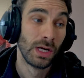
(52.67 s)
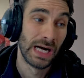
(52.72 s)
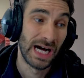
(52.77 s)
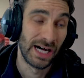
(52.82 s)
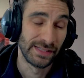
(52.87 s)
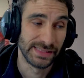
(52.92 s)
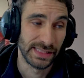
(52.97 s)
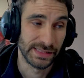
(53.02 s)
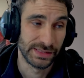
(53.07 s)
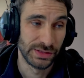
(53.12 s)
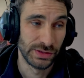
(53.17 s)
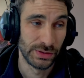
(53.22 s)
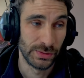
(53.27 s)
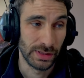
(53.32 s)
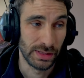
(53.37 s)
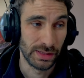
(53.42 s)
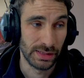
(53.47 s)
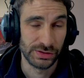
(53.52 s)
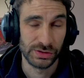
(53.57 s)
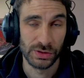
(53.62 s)
I was actually
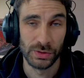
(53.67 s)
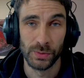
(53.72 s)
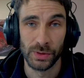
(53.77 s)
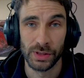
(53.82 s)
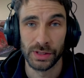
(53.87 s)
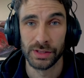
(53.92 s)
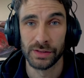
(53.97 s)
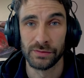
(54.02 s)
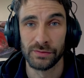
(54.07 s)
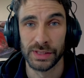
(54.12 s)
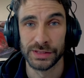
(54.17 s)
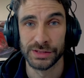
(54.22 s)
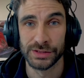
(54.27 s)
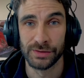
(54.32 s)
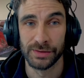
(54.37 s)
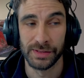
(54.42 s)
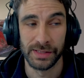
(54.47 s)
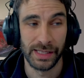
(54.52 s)
doing electrical work in the restaurant.